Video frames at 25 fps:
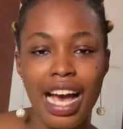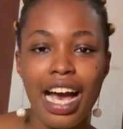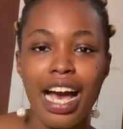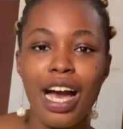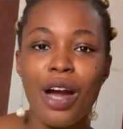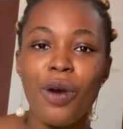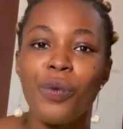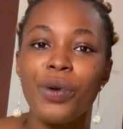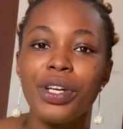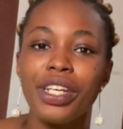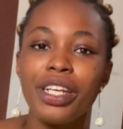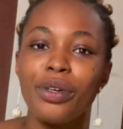
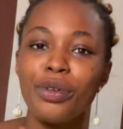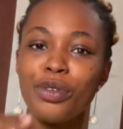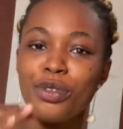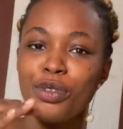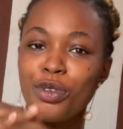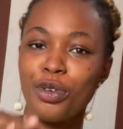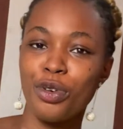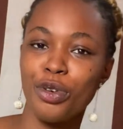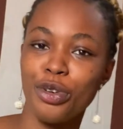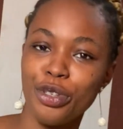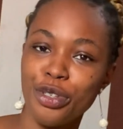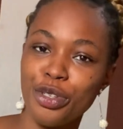And when I was
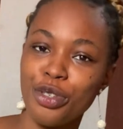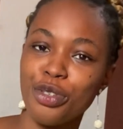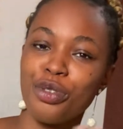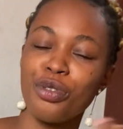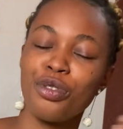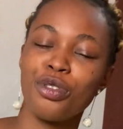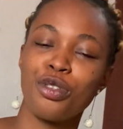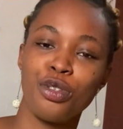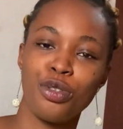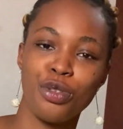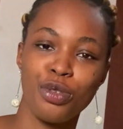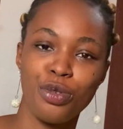going
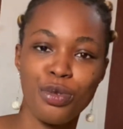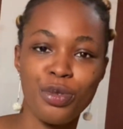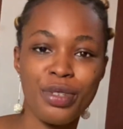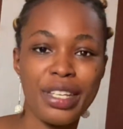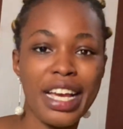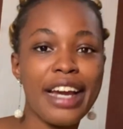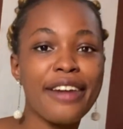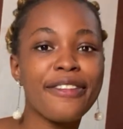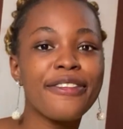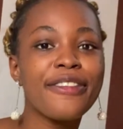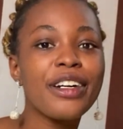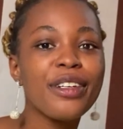through the news,
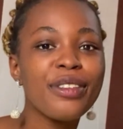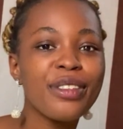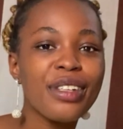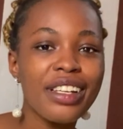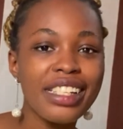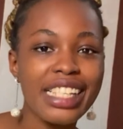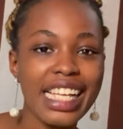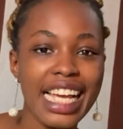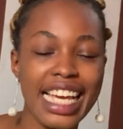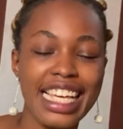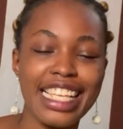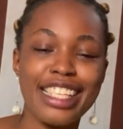I found
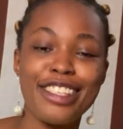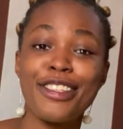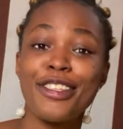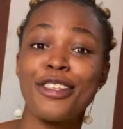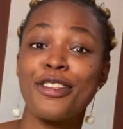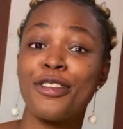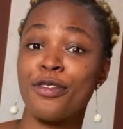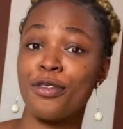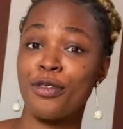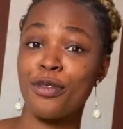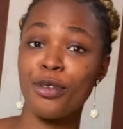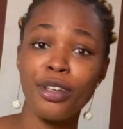out that it's the
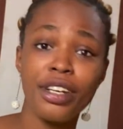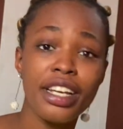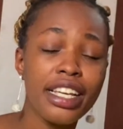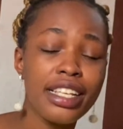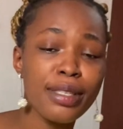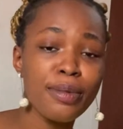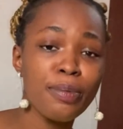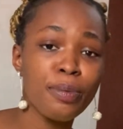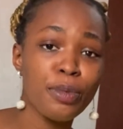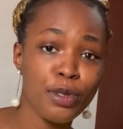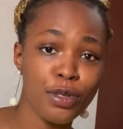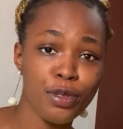
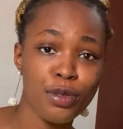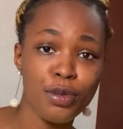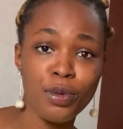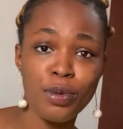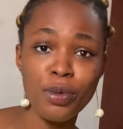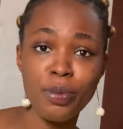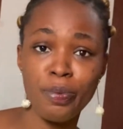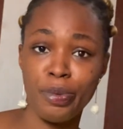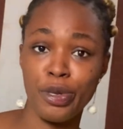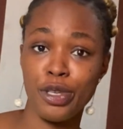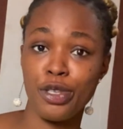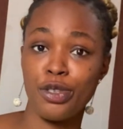strongest
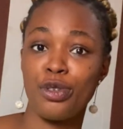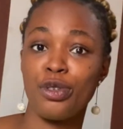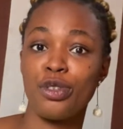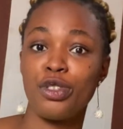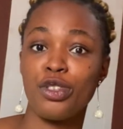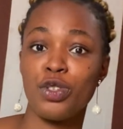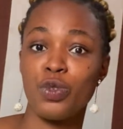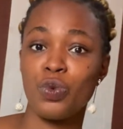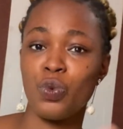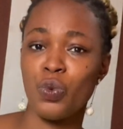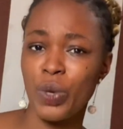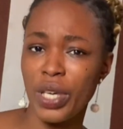muscle based on
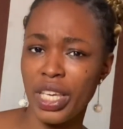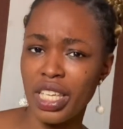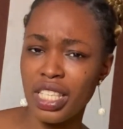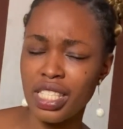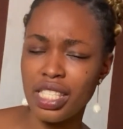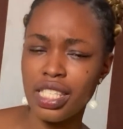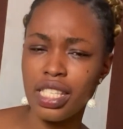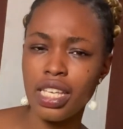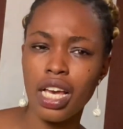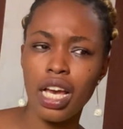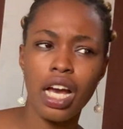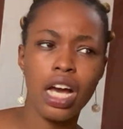his weight.